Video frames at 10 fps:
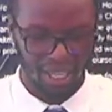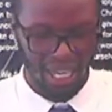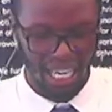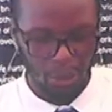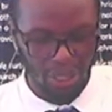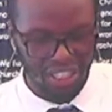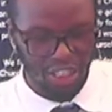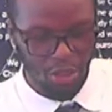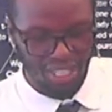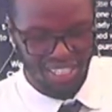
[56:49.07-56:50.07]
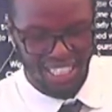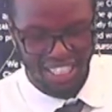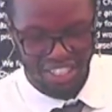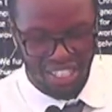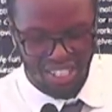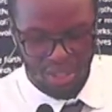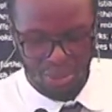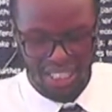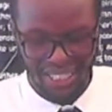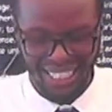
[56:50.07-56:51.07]
And we are rejoicing in Jesus
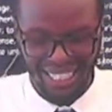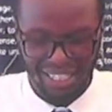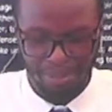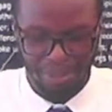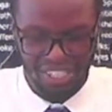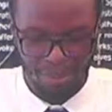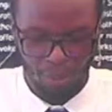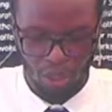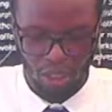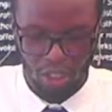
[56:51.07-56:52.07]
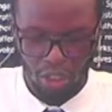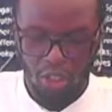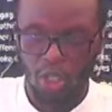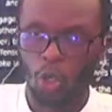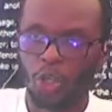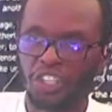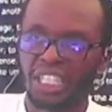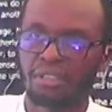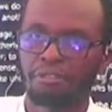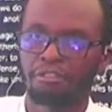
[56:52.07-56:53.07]
with inexpressible
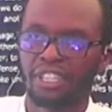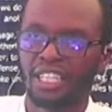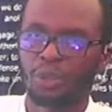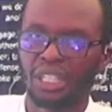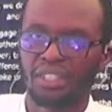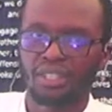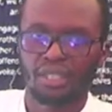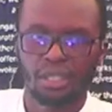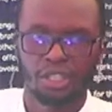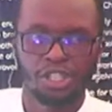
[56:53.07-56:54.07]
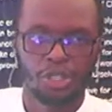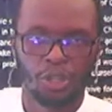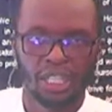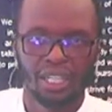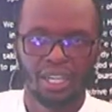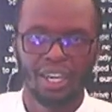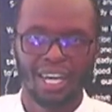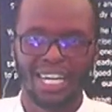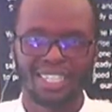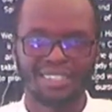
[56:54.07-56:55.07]
glory filled with joy.
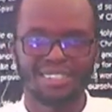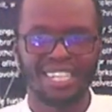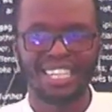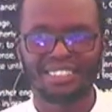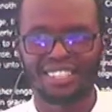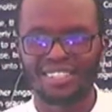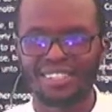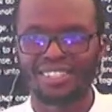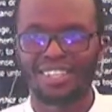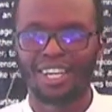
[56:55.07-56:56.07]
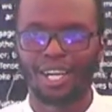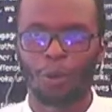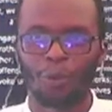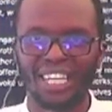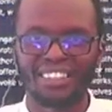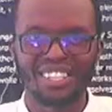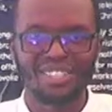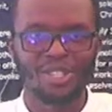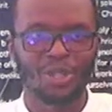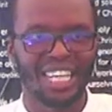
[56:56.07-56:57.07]
And yet he's saying this, we are in this
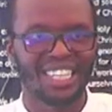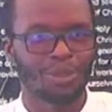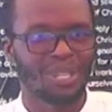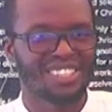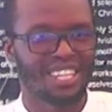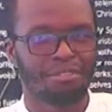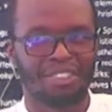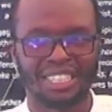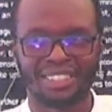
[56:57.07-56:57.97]
joy and yet we are suffering.